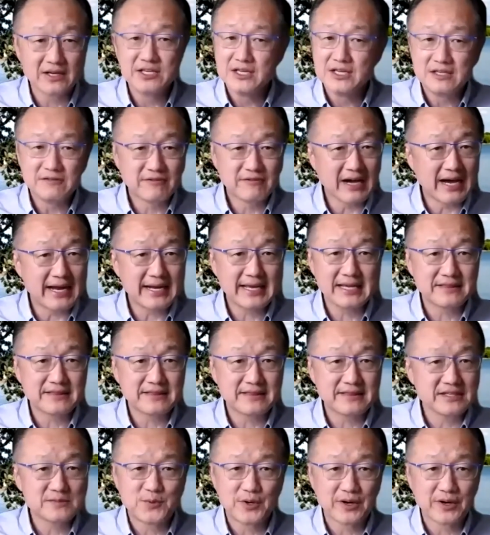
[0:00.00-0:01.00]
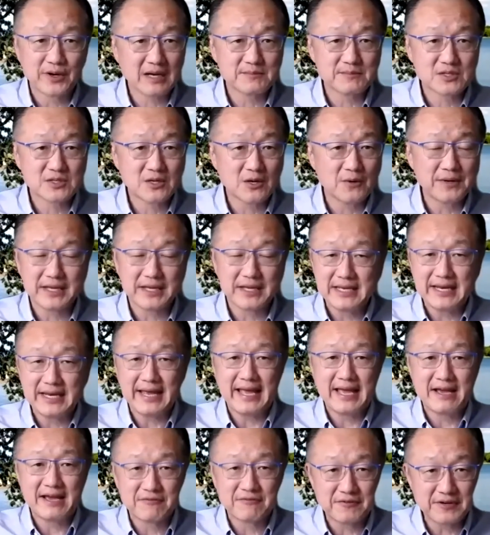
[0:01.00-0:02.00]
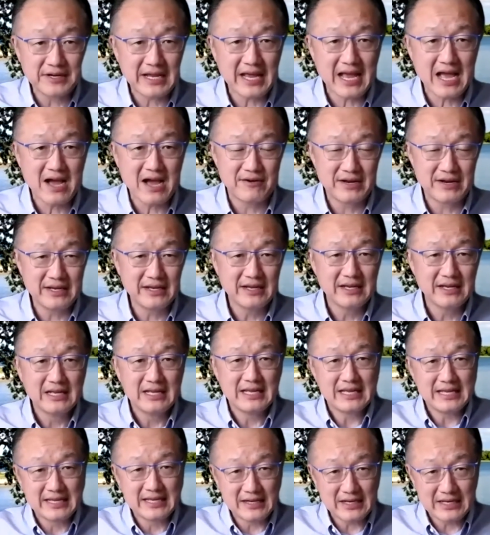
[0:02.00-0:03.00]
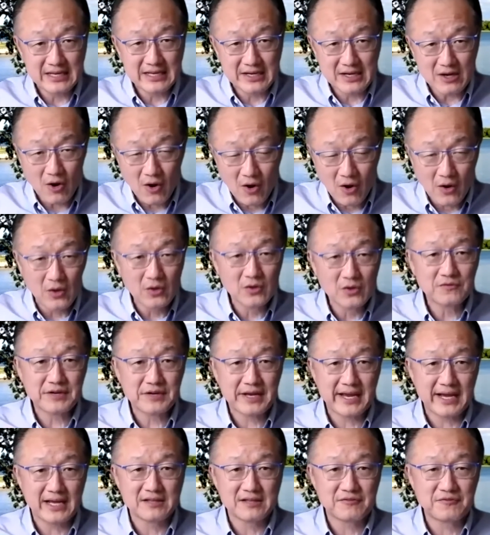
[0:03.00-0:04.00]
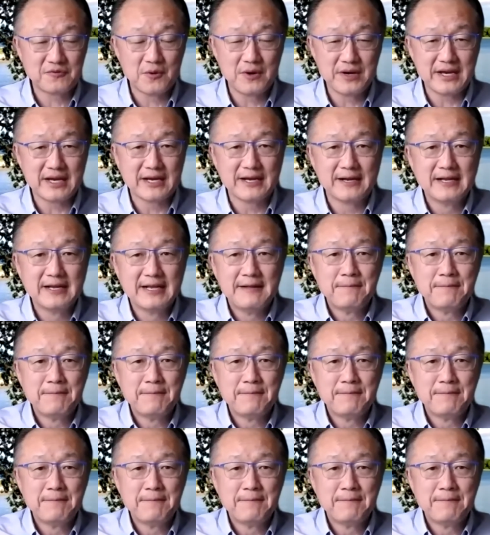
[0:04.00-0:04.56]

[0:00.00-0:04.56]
You've got to get these programs going in every county in all over California.